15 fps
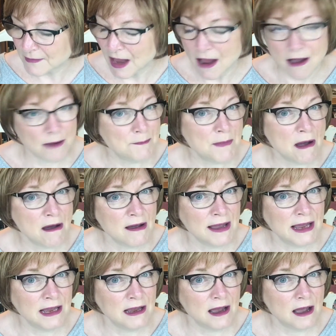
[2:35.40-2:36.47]

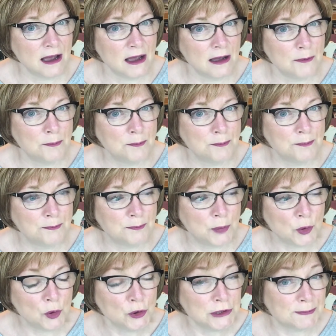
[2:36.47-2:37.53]
My
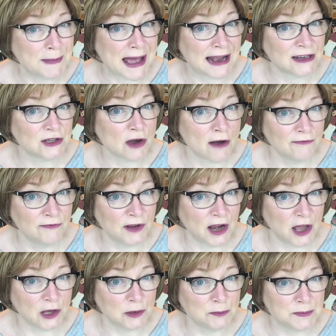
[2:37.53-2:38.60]
board-backed
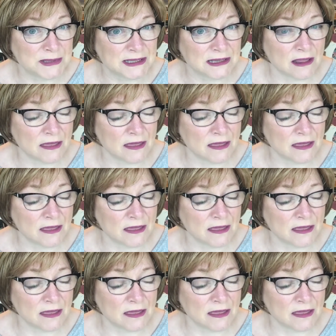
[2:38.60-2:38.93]
envelopes